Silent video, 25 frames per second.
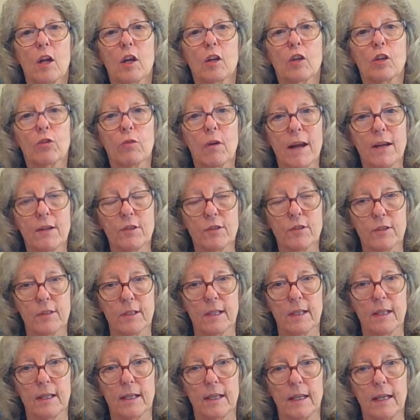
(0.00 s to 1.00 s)

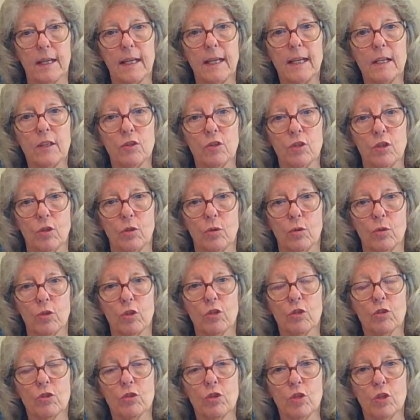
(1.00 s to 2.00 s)
Christ in you.
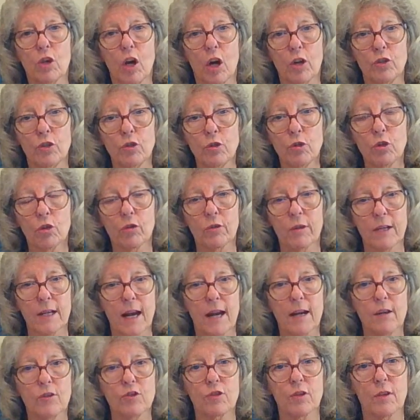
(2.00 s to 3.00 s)
You're a new
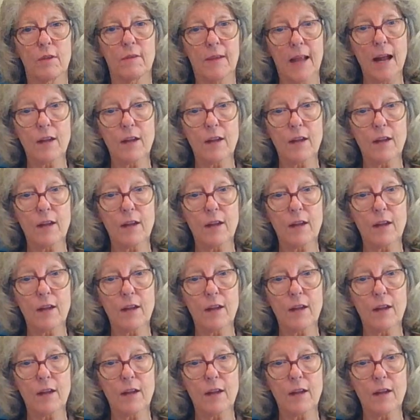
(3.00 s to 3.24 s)
creation.